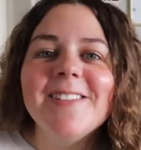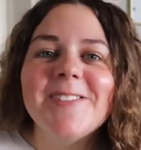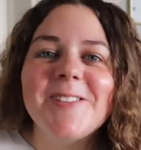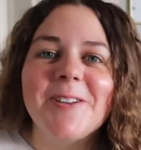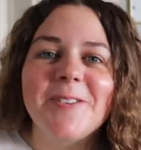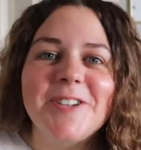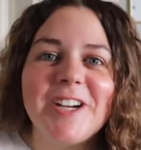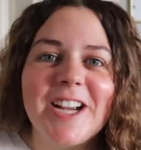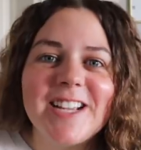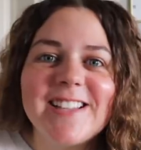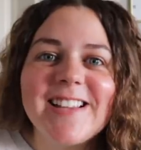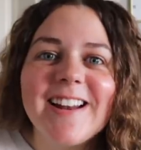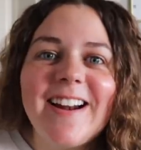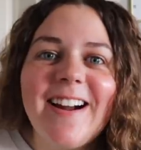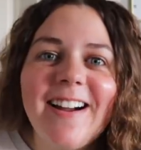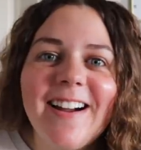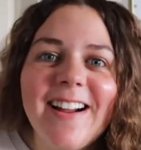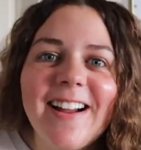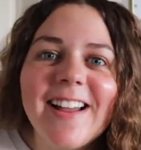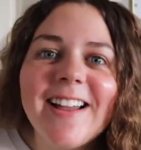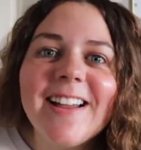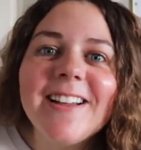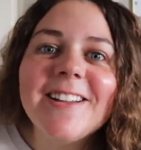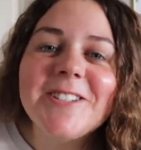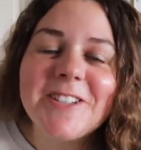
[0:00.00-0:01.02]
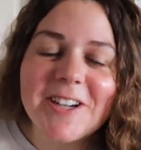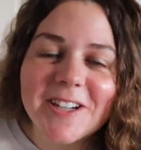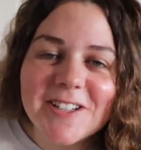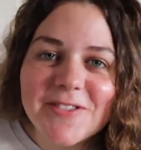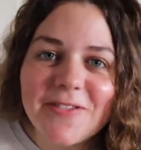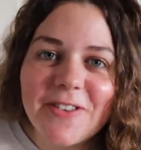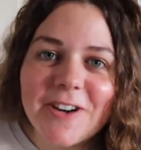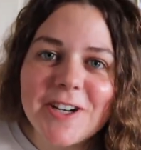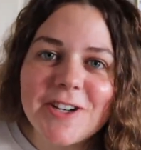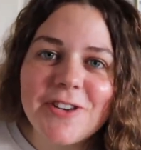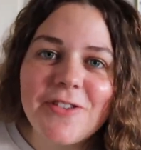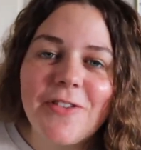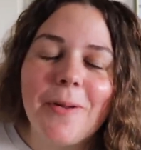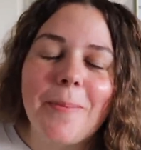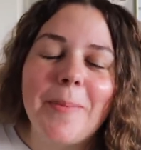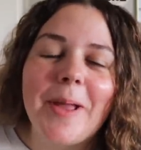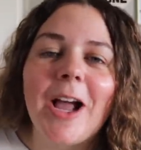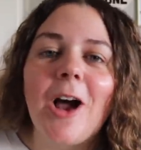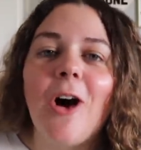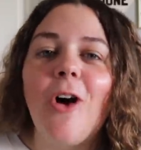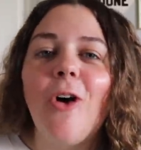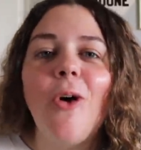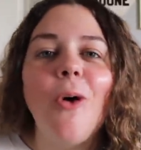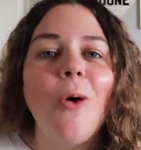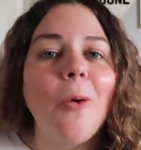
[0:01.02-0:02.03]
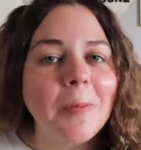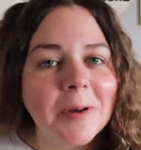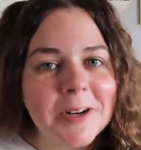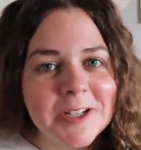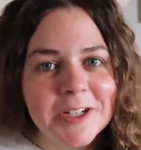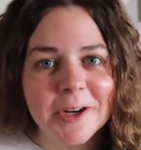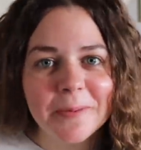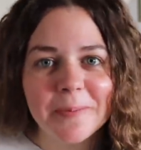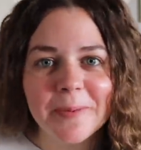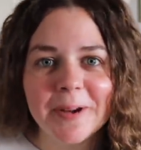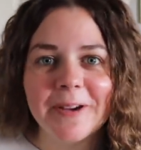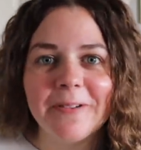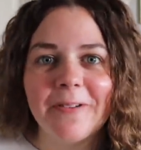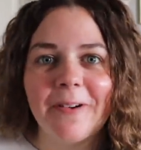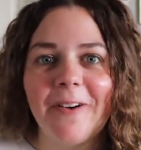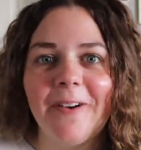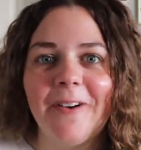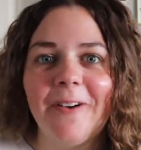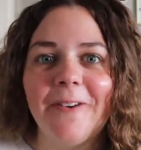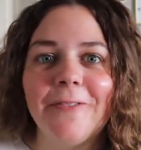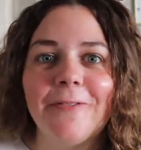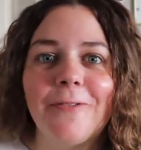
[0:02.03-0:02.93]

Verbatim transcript: So Jess and I just finished filming a whole bunch of b-roll